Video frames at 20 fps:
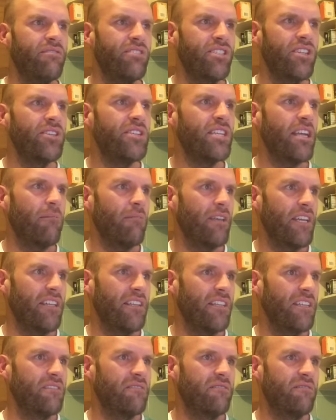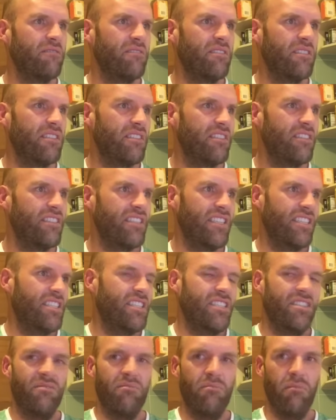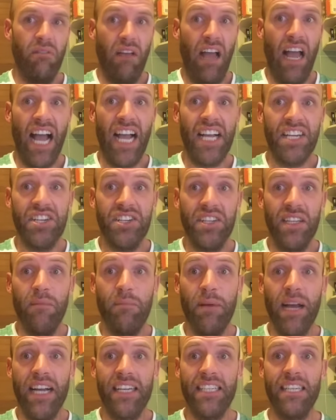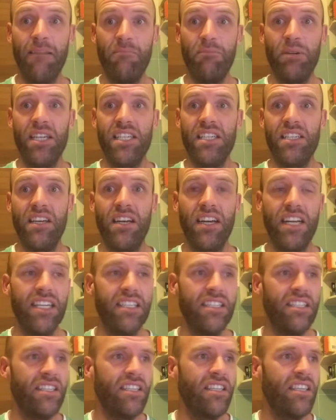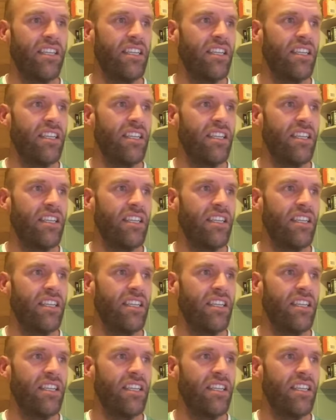Do something that that's actually backed up by science.